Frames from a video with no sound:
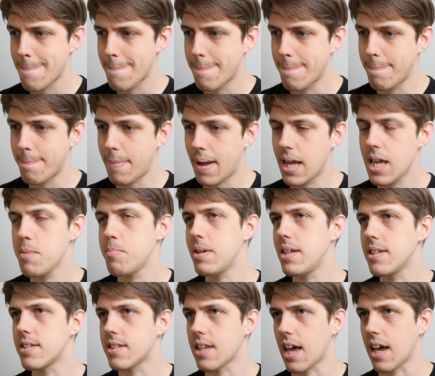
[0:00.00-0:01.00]

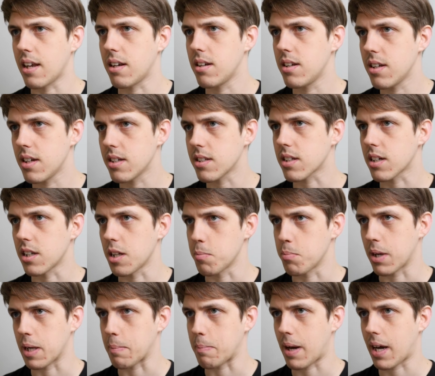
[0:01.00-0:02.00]
maybe Zen is going to
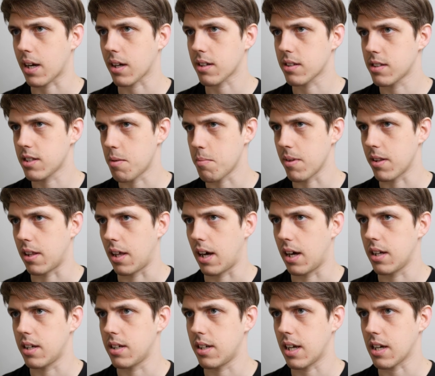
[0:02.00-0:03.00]
bring back some of
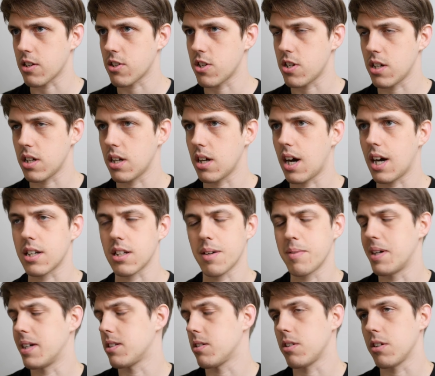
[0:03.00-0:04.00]
that next year. I
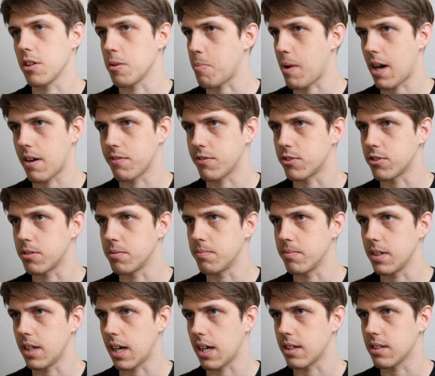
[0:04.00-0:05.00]
don't know the platform
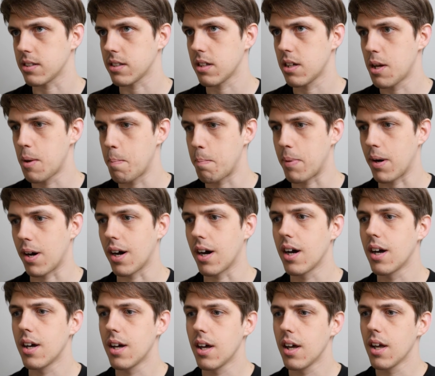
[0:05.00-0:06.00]
yet, but
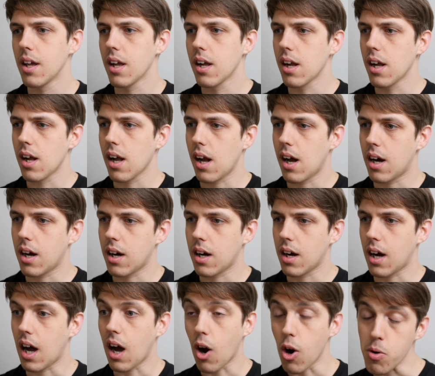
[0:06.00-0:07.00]

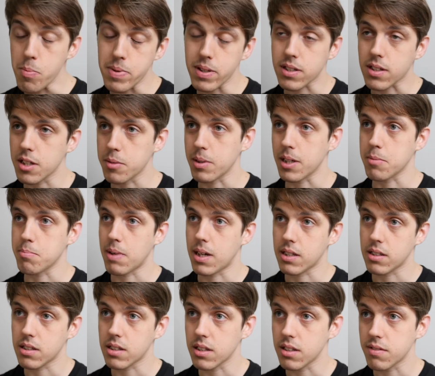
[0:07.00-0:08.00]
I hope it's going to be
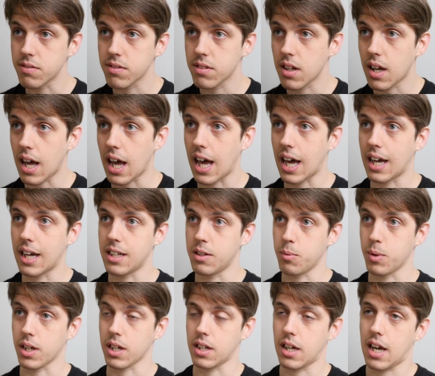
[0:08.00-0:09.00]
competitive and
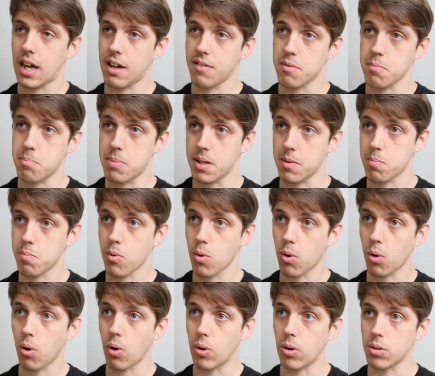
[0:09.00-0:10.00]
we're going to have a bit
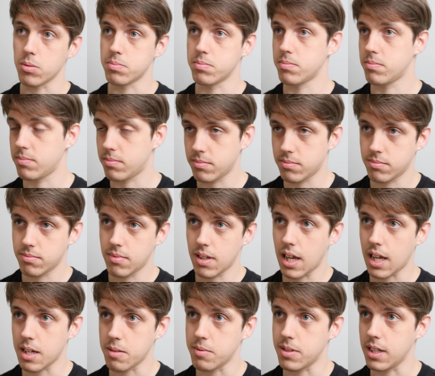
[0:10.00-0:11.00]
more
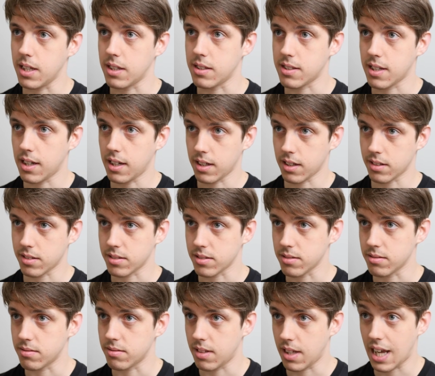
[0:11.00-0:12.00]
AMD Intel
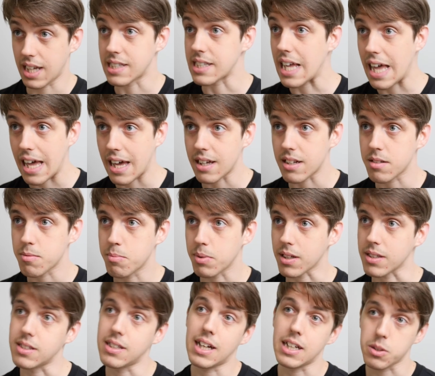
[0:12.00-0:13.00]
head-to-head,
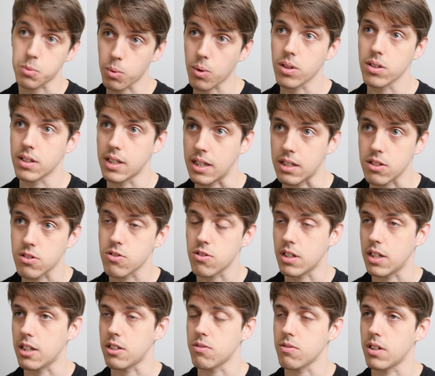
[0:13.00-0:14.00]
because that's what the industry
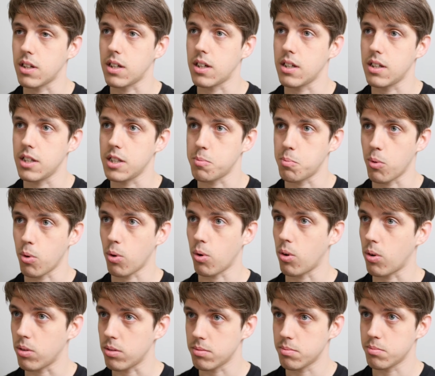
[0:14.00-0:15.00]
needs, really. It needs more